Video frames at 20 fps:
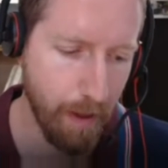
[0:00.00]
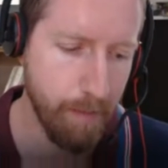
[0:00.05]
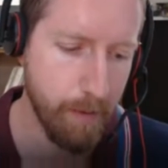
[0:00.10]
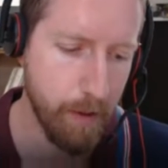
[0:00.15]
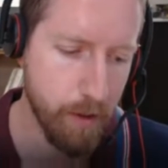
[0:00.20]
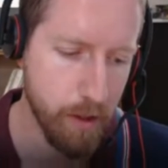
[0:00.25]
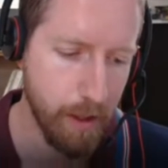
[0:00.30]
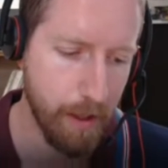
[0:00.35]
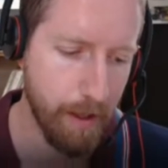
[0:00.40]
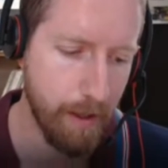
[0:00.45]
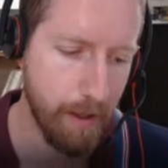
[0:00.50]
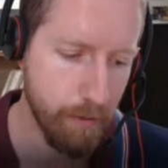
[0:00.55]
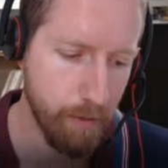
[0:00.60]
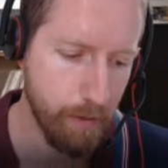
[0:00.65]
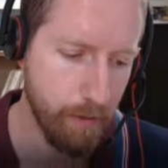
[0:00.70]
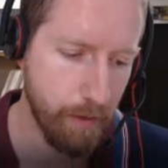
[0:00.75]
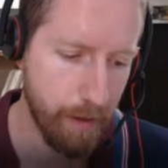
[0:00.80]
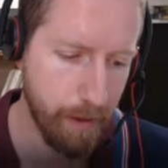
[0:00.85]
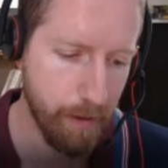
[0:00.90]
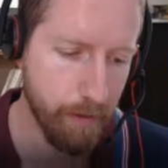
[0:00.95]
change,
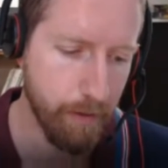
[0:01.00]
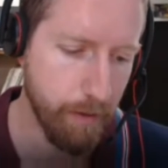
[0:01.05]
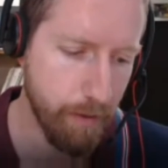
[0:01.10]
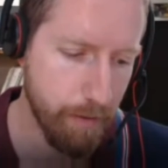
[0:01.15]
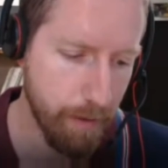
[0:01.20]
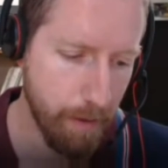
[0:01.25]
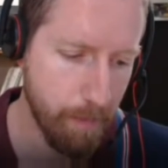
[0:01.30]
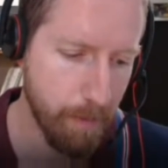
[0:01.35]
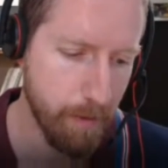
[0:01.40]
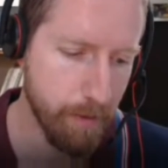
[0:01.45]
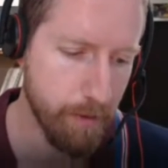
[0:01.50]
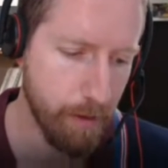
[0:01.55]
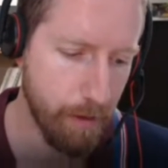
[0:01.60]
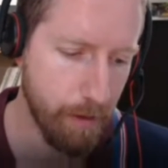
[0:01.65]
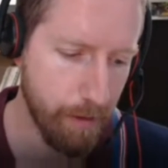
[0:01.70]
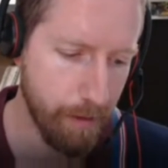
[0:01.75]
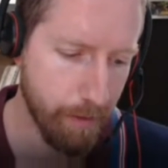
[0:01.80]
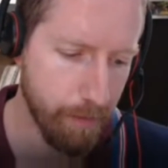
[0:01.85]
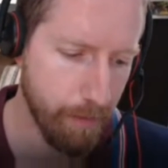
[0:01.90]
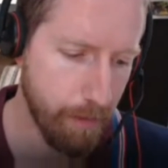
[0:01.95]
an increased
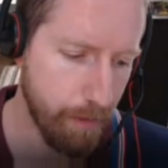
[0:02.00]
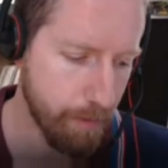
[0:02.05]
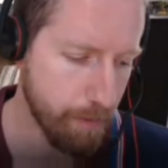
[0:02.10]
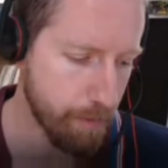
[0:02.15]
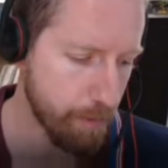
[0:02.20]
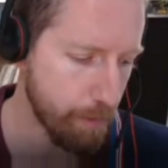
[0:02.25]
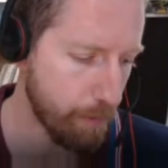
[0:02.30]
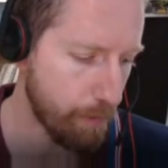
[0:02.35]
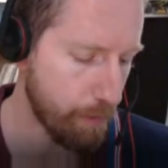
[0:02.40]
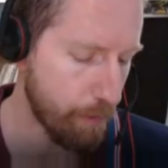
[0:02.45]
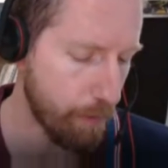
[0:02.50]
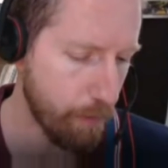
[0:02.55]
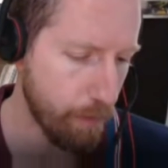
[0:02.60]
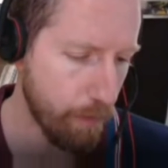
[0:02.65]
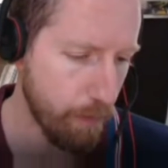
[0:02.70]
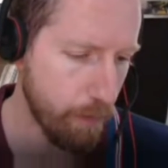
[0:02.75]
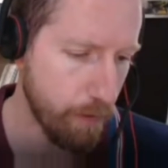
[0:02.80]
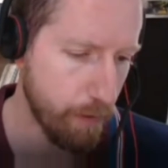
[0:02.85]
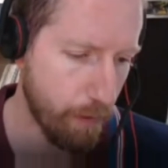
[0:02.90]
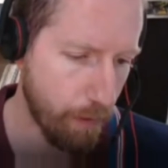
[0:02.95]
temperature increase,
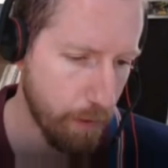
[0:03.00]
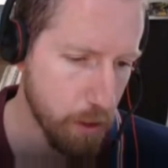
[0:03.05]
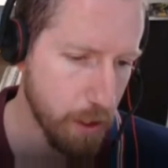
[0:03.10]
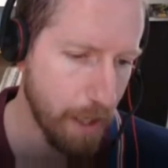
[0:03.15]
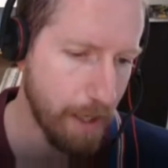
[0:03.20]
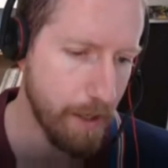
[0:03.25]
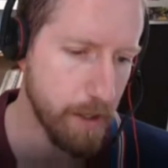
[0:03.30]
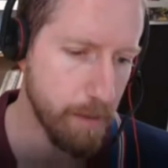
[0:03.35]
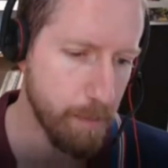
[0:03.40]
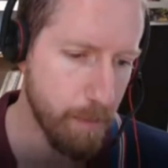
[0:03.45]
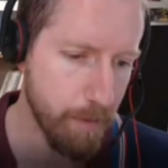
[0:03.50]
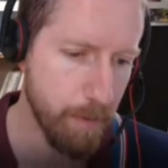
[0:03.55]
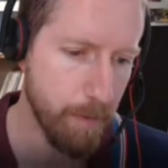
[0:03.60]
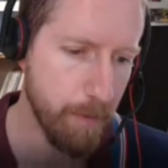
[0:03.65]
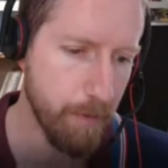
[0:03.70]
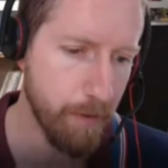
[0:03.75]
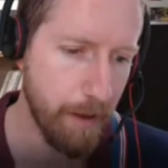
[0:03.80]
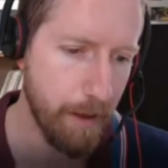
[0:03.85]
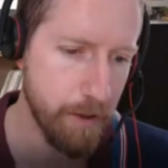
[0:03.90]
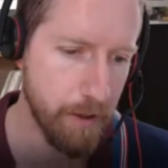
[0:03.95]
or change in
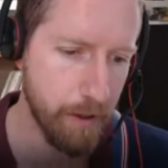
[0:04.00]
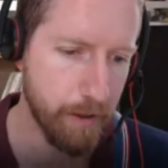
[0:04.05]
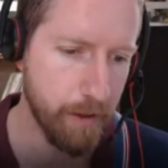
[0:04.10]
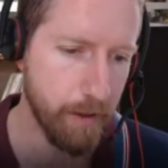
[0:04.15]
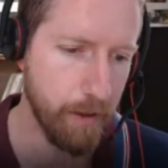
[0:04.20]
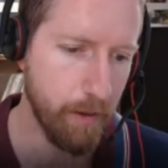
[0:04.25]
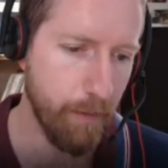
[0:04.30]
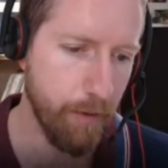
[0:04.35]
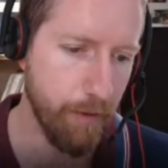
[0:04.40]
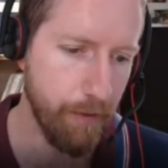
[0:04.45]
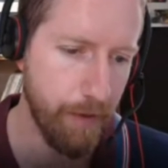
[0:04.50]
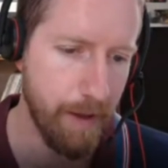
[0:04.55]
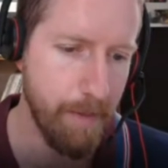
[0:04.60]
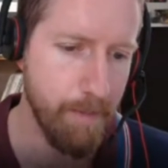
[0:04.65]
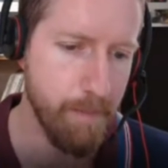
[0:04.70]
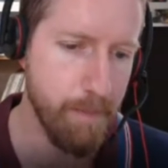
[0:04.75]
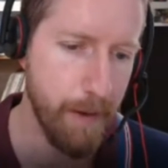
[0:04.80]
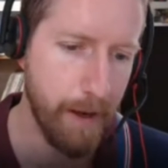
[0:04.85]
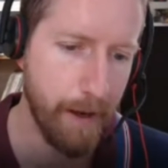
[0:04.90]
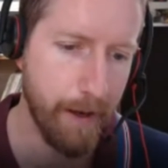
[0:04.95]
precipitation can obviously
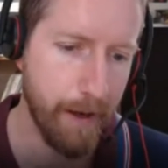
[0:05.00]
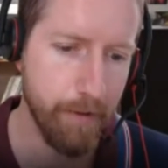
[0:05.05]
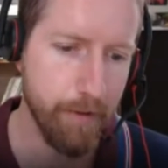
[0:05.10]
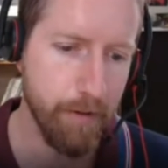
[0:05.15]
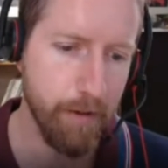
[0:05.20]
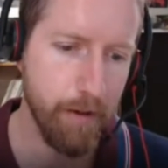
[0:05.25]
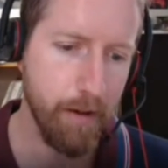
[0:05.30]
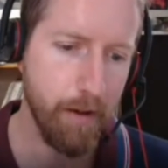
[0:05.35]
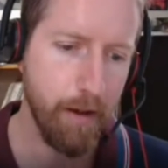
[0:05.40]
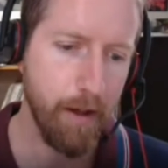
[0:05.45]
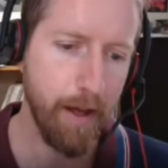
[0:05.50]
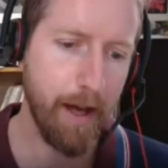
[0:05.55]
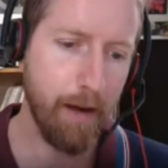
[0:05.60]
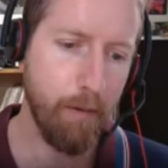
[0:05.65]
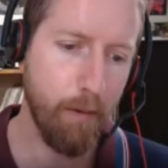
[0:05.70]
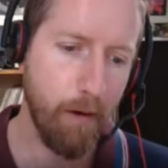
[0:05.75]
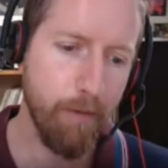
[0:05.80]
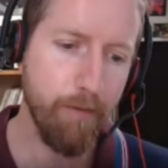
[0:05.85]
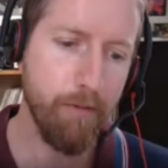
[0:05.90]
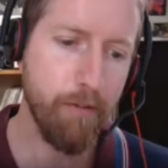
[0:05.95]
impact
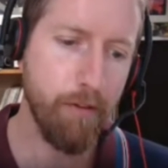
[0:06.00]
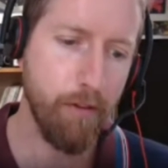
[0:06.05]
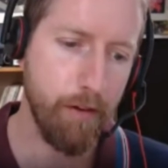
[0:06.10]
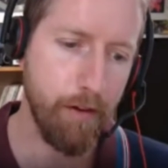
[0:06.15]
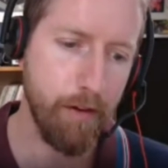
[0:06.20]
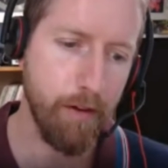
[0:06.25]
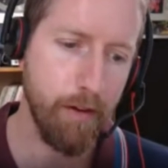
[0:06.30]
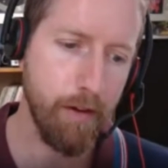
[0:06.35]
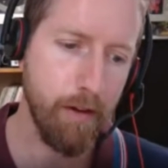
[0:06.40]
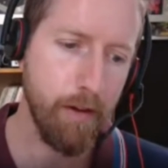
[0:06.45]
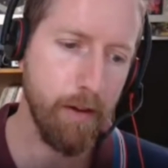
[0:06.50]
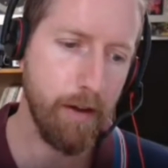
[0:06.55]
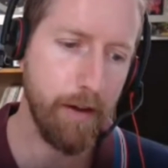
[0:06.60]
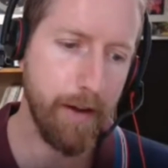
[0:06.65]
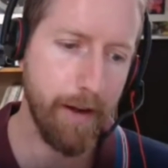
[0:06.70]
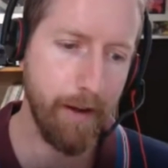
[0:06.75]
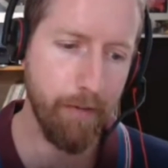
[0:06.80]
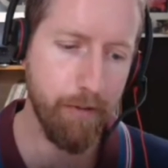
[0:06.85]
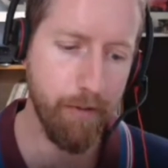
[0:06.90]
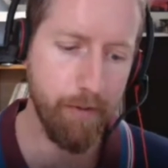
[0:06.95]
how often
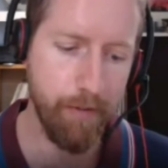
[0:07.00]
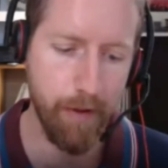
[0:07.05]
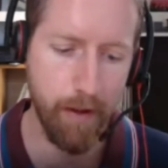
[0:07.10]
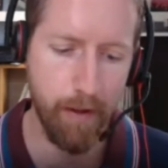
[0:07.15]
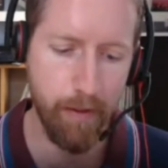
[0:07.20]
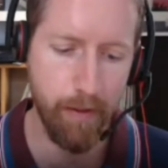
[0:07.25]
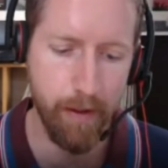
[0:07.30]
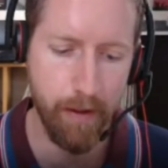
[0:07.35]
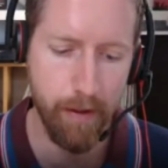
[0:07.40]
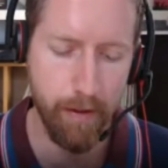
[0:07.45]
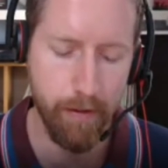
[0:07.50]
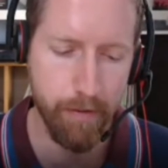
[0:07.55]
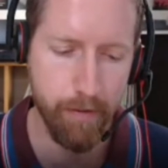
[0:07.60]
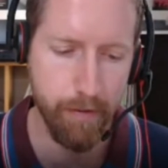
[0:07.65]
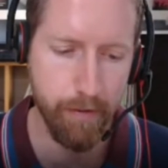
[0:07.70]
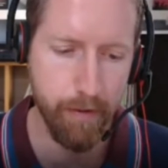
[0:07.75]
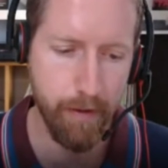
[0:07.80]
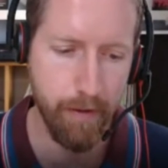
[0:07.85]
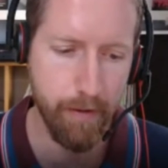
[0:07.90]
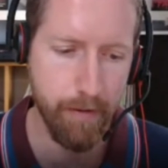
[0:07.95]
and how severe
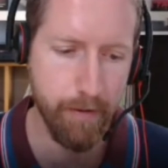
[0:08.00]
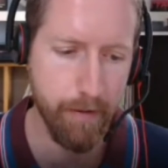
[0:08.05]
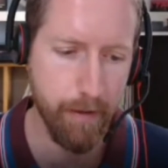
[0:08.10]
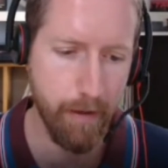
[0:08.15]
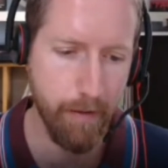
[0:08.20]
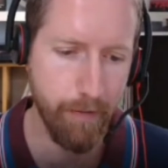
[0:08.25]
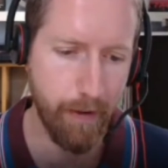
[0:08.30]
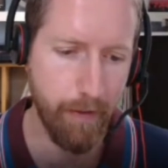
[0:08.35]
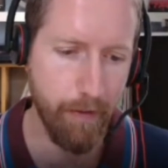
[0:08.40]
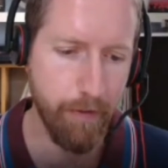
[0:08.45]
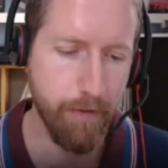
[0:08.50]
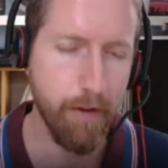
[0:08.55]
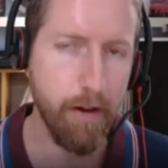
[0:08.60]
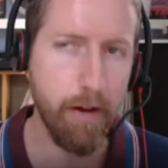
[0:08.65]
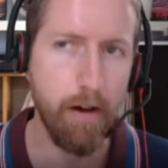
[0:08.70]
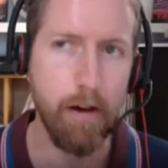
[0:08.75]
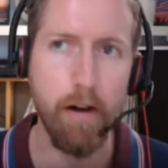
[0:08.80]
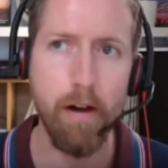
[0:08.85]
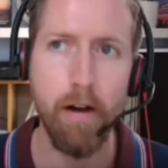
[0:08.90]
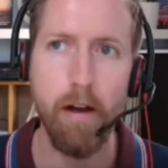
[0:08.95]
these events
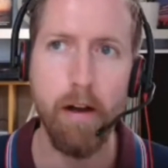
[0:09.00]
are.